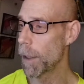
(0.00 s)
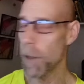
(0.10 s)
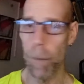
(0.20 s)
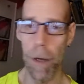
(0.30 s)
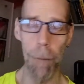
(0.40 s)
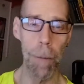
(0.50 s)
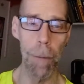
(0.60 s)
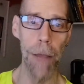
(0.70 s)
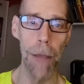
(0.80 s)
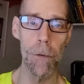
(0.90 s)
Been on my
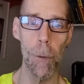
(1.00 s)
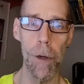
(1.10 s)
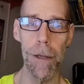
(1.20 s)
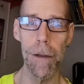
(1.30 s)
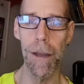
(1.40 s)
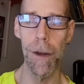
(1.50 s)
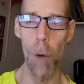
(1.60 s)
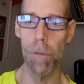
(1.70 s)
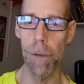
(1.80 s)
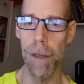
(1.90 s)
mind this morning, and
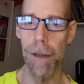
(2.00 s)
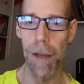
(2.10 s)
hopefully